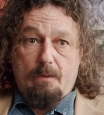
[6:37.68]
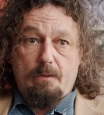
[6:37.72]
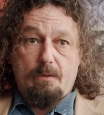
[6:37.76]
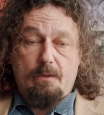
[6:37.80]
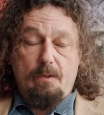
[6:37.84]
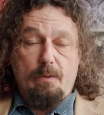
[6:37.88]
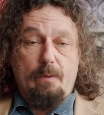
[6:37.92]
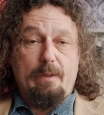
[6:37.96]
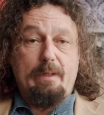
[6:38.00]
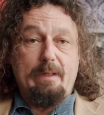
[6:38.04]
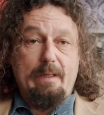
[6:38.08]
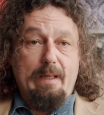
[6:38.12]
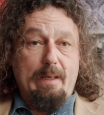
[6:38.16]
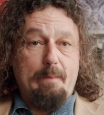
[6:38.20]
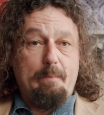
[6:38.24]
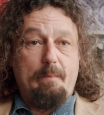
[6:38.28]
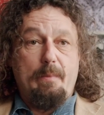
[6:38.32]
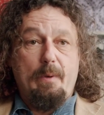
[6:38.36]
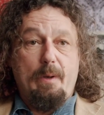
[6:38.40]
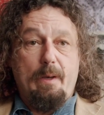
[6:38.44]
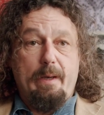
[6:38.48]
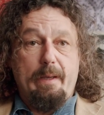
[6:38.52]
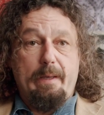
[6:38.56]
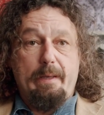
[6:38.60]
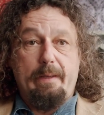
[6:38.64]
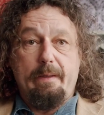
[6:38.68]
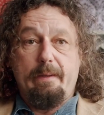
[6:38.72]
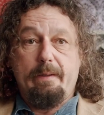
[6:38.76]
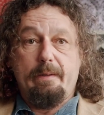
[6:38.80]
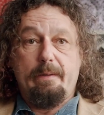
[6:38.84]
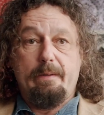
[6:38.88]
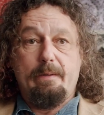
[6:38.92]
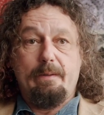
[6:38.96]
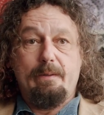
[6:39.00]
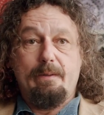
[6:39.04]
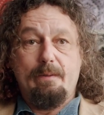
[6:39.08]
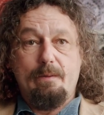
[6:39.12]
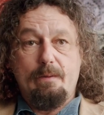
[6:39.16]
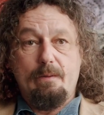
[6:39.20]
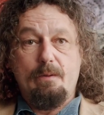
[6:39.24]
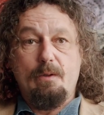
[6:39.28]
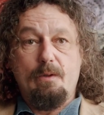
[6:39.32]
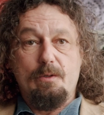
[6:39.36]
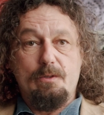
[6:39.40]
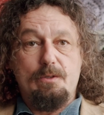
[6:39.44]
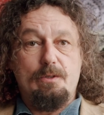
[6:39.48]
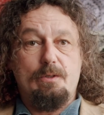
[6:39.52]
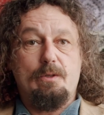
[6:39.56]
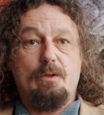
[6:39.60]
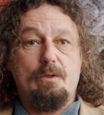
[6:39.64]
doing that by
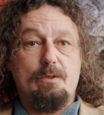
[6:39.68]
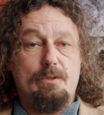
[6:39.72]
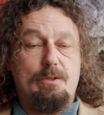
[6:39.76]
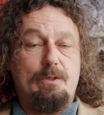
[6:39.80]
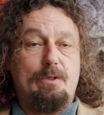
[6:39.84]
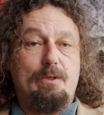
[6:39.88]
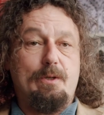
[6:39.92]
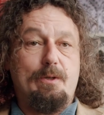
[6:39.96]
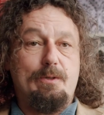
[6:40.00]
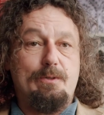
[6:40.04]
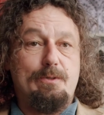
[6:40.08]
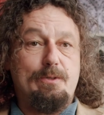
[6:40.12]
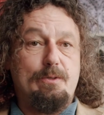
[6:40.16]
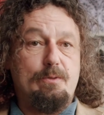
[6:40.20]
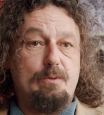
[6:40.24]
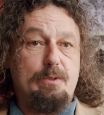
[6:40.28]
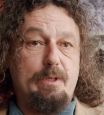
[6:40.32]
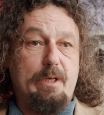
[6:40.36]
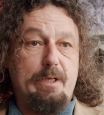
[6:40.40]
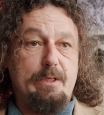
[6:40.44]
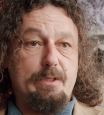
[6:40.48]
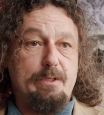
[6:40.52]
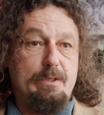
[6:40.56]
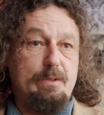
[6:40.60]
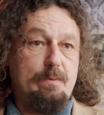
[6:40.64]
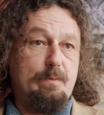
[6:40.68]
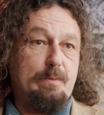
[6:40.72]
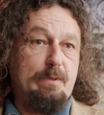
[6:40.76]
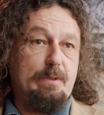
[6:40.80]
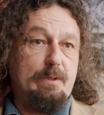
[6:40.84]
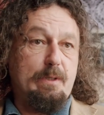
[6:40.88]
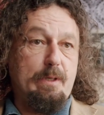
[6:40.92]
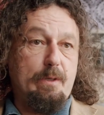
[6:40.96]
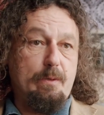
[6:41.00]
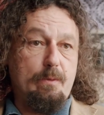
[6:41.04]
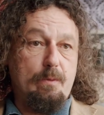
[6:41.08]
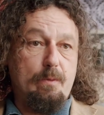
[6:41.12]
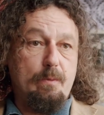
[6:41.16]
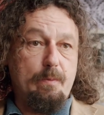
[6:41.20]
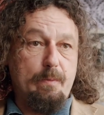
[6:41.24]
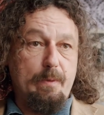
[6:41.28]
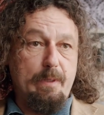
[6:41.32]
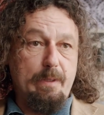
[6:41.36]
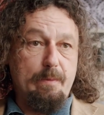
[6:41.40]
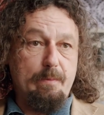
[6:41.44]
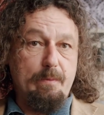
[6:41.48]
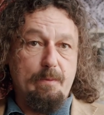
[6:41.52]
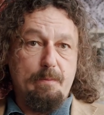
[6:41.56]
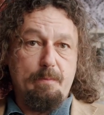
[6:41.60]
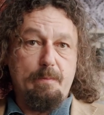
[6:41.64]
lots and lots of consultation with local
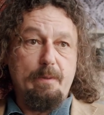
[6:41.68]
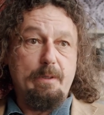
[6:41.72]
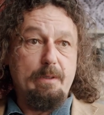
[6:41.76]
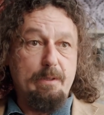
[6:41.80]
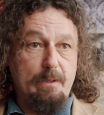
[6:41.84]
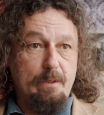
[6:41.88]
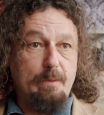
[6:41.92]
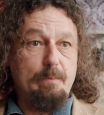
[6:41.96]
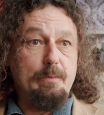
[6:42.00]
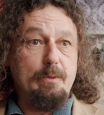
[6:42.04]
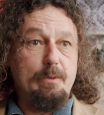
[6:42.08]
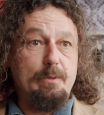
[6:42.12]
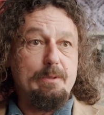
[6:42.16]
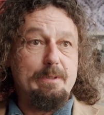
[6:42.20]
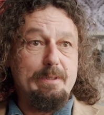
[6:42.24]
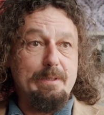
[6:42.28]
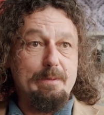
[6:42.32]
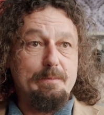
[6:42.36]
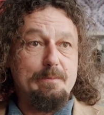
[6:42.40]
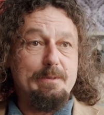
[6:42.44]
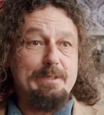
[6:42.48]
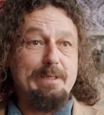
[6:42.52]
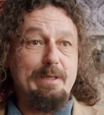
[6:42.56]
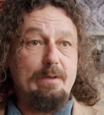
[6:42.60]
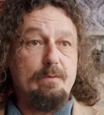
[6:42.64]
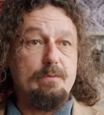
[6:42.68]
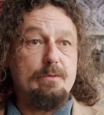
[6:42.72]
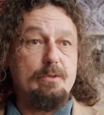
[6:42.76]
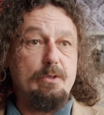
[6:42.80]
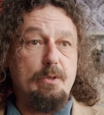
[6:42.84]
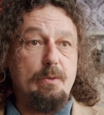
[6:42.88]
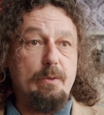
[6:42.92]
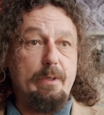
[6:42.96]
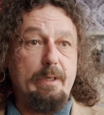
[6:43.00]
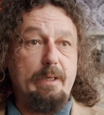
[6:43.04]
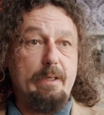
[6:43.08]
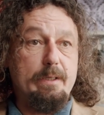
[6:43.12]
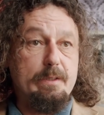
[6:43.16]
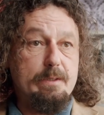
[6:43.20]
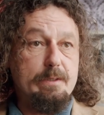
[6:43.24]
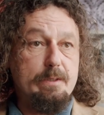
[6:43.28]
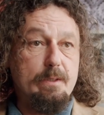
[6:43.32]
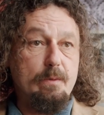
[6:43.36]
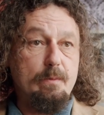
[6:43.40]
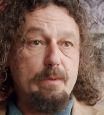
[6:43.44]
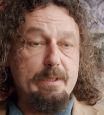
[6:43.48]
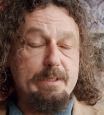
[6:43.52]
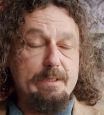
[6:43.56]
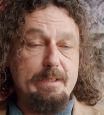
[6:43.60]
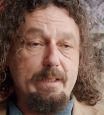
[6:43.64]
people, but the community themselves doing it.
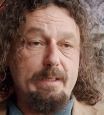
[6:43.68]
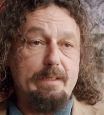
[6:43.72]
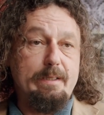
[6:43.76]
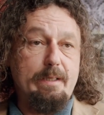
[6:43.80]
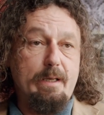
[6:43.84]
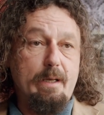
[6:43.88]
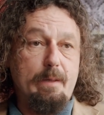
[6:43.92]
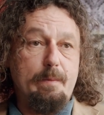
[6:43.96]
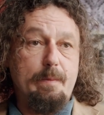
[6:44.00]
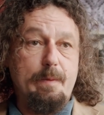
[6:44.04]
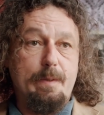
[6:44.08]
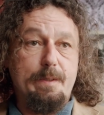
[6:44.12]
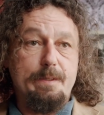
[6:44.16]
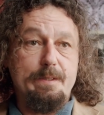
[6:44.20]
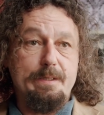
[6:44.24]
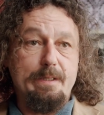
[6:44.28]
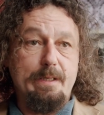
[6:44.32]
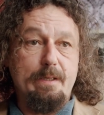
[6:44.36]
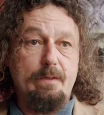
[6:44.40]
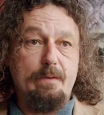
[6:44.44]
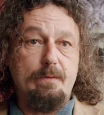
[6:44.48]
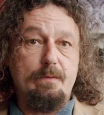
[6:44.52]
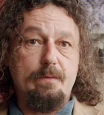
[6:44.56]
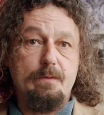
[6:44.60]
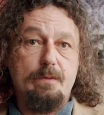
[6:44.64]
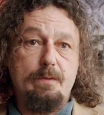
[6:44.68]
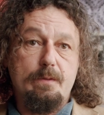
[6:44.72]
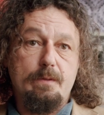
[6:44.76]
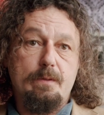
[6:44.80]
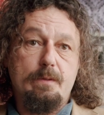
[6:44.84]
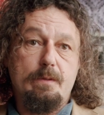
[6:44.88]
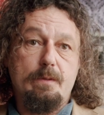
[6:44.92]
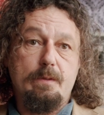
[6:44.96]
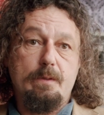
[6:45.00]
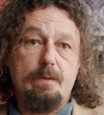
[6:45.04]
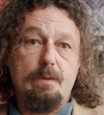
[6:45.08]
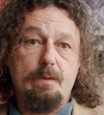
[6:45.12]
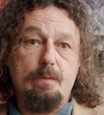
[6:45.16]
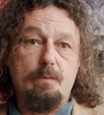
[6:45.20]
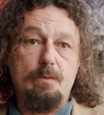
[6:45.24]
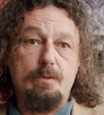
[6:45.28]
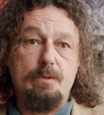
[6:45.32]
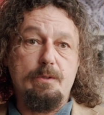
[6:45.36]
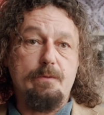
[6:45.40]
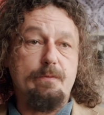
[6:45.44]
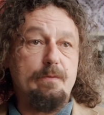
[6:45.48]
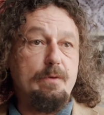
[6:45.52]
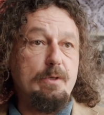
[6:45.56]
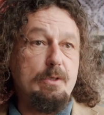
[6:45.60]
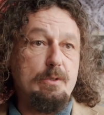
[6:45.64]
So we set it up ourselves. It
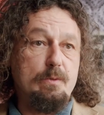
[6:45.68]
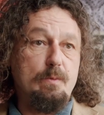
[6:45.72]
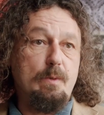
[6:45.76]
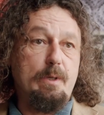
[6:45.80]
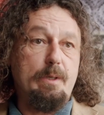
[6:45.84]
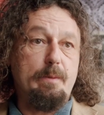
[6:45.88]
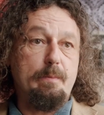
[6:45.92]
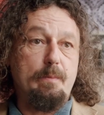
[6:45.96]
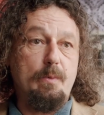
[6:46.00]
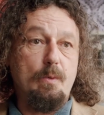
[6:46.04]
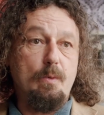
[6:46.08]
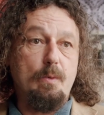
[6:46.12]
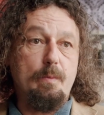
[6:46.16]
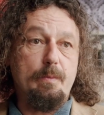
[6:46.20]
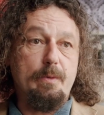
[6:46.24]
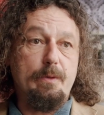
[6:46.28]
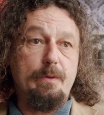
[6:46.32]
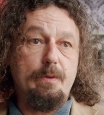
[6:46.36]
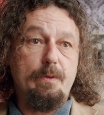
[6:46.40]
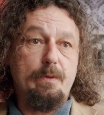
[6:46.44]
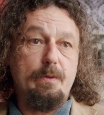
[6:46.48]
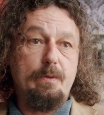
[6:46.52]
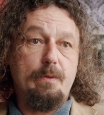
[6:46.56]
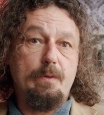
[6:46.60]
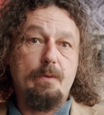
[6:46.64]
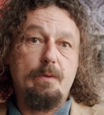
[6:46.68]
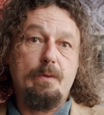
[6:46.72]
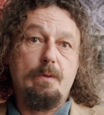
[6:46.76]
was the first one in Bournemouth.